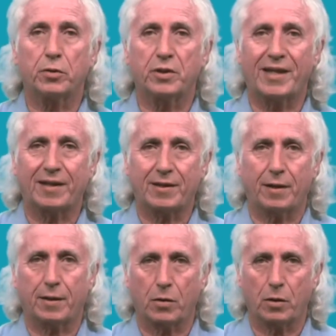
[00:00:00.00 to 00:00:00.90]
the data
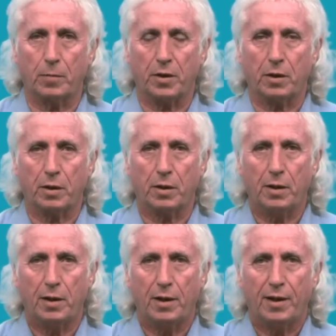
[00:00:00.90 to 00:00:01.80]
economy.
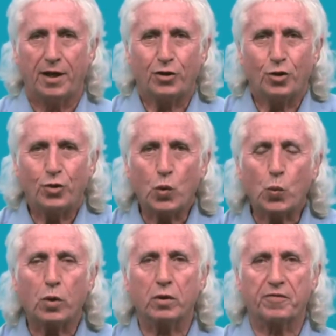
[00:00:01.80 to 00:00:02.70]
And the new
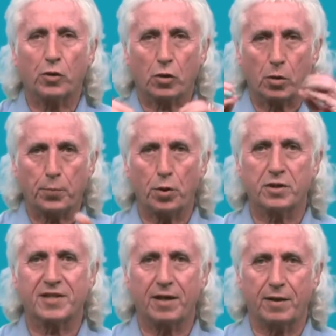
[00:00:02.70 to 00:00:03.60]
word for computer
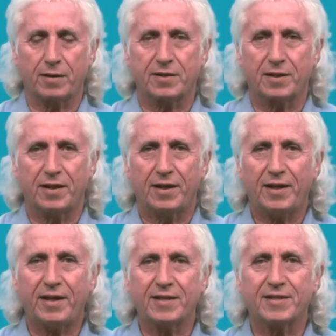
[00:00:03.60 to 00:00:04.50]
science
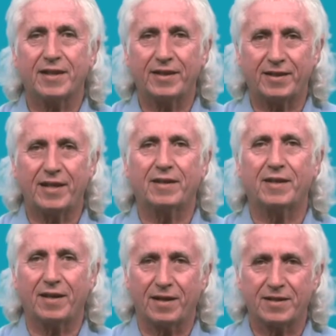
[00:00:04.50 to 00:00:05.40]
is
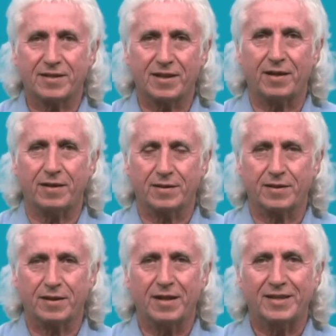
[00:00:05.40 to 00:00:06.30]
data
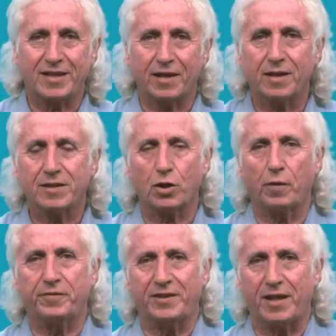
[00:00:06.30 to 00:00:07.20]
science, science
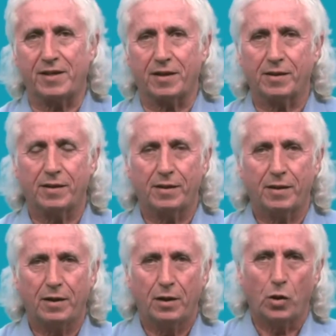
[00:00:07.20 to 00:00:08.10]
of data.
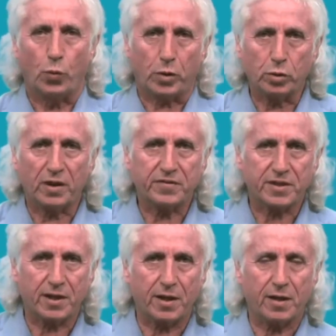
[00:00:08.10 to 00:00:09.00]
We could have
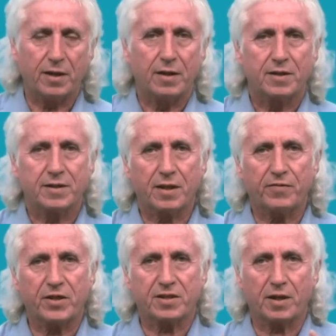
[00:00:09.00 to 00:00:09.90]
said
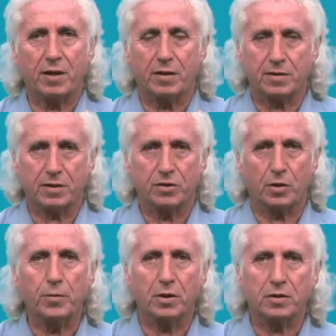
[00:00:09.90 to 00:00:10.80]
service science
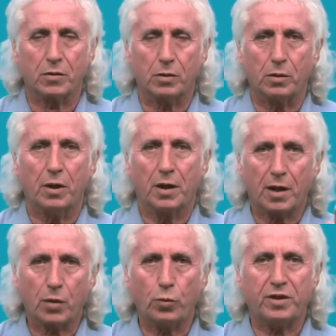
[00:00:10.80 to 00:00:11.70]
some years ago.
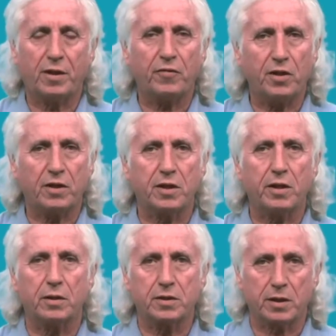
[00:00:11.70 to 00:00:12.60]
Now we
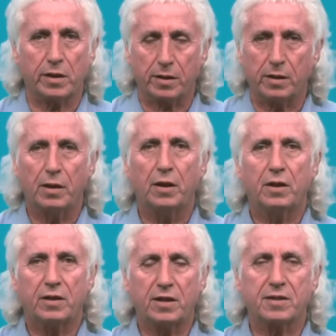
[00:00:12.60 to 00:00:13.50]
definitely enter
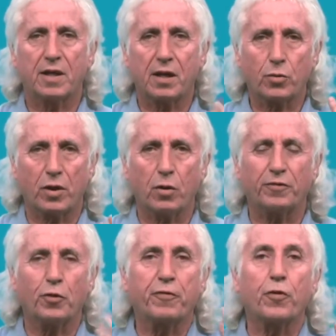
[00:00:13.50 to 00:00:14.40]
this area
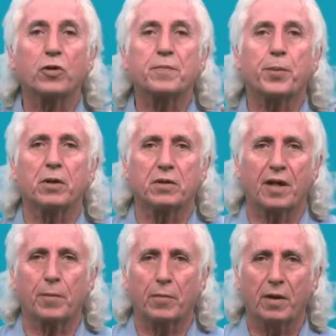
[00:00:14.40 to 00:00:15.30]
of the fourth
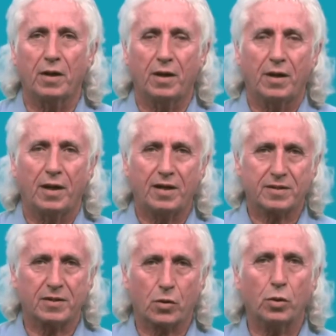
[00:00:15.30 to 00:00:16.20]
paradigm
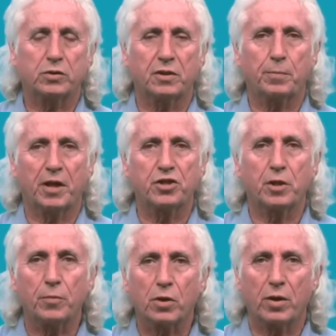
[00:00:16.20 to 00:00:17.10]
as quoted by
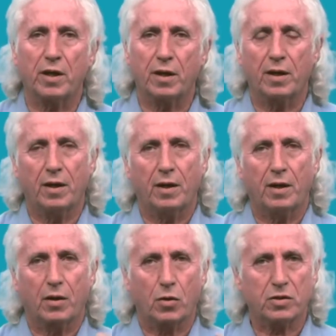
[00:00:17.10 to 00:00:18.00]
Jim Gray
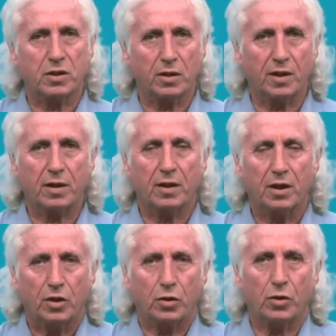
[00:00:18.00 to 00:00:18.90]
concerning
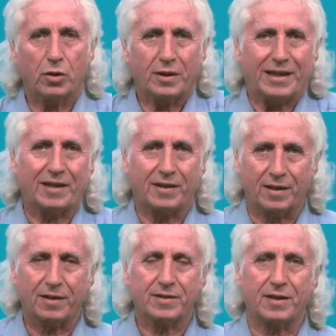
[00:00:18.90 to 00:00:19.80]
the
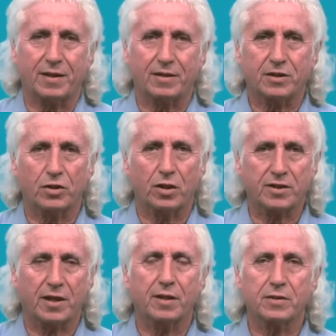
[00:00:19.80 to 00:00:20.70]
data science, the
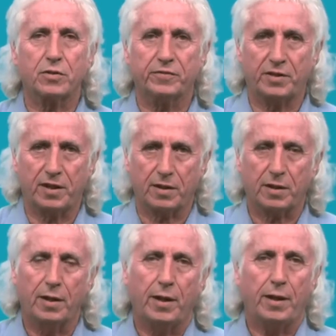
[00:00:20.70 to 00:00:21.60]
science of data.
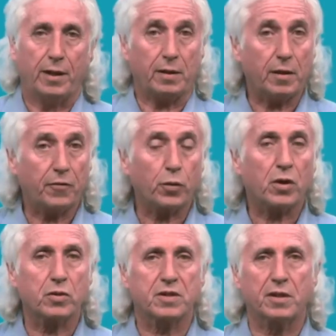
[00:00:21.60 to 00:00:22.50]
And if we
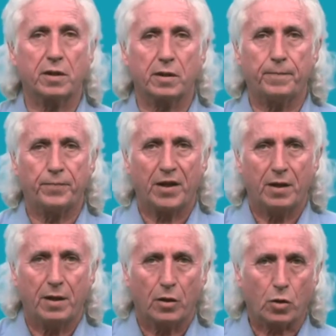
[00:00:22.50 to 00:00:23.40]
consider
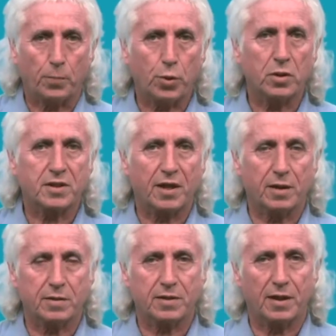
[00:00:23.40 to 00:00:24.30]
computer
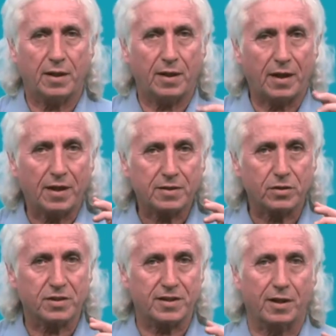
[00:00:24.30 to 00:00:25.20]
science as
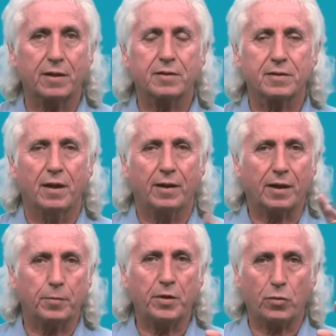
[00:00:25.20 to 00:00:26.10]
a science,
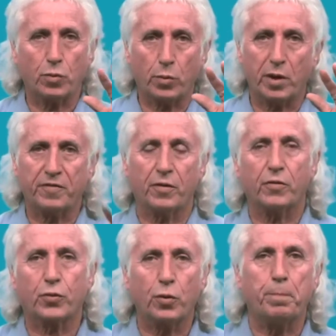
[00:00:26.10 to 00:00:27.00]
that means we have
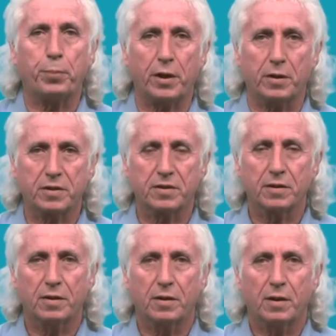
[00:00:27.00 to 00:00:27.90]
three pillars.
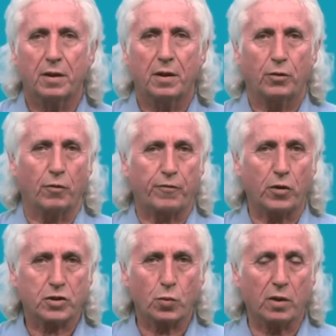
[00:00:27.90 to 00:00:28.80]
The
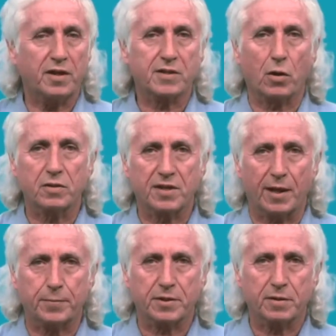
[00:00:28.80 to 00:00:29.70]
first one is
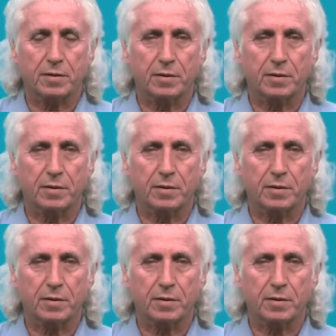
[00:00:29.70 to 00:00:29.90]
concepts.